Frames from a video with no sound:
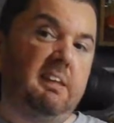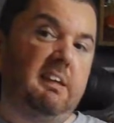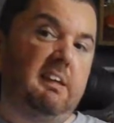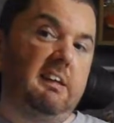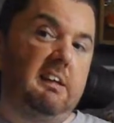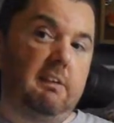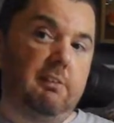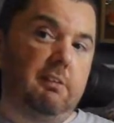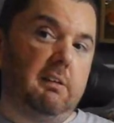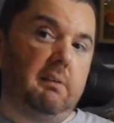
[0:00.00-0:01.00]
Yeah,
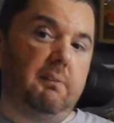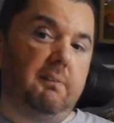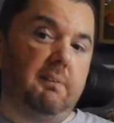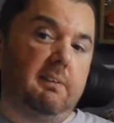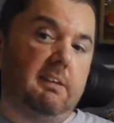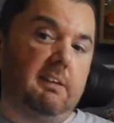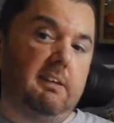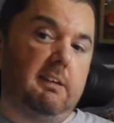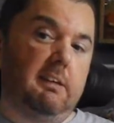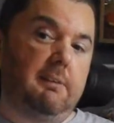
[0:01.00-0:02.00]
so
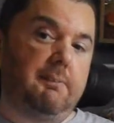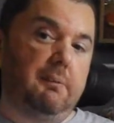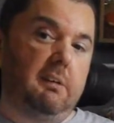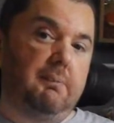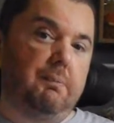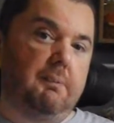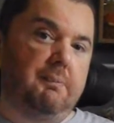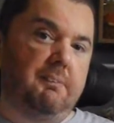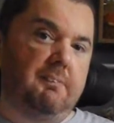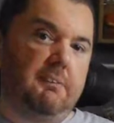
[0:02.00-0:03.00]
that's Pocky. I'm not a big
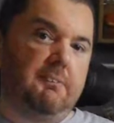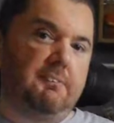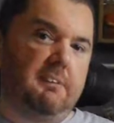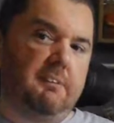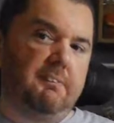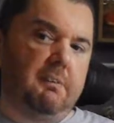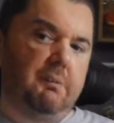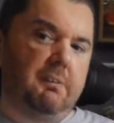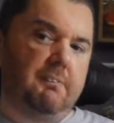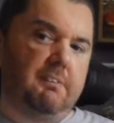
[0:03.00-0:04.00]
fan of
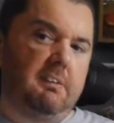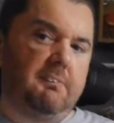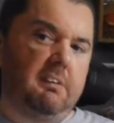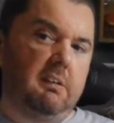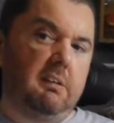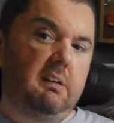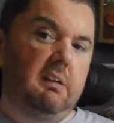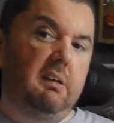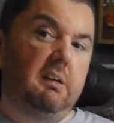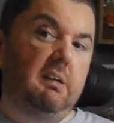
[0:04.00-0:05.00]
coconut flavour.
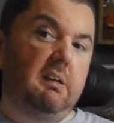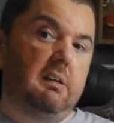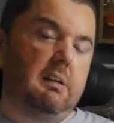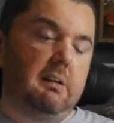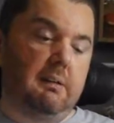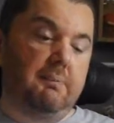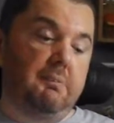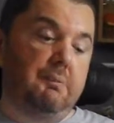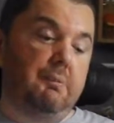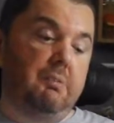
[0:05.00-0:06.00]
I
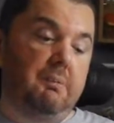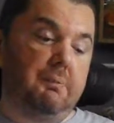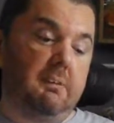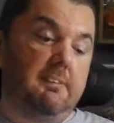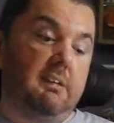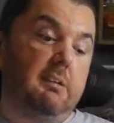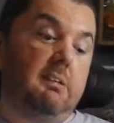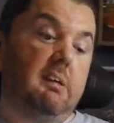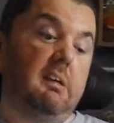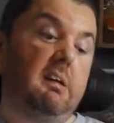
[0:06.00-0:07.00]
will read what it says.
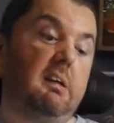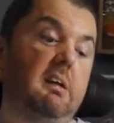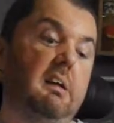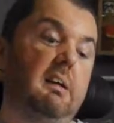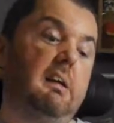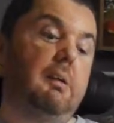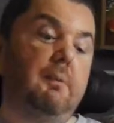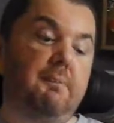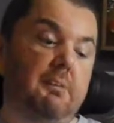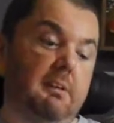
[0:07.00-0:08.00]
Let your
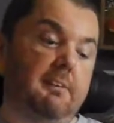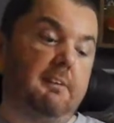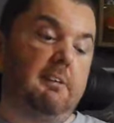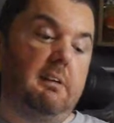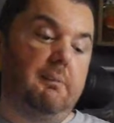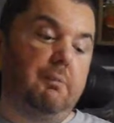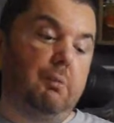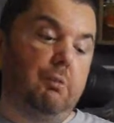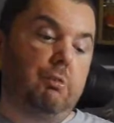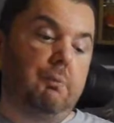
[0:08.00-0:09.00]
mind escape to
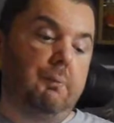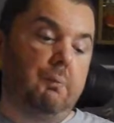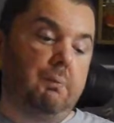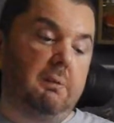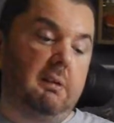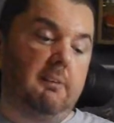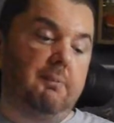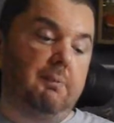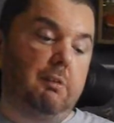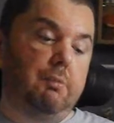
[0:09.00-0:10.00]
a tropical place
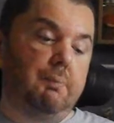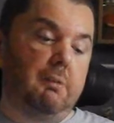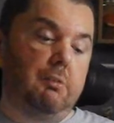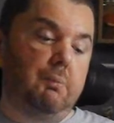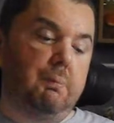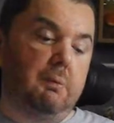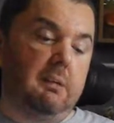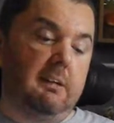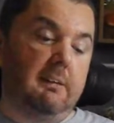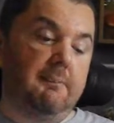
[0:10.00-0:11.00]
with a special Pocky.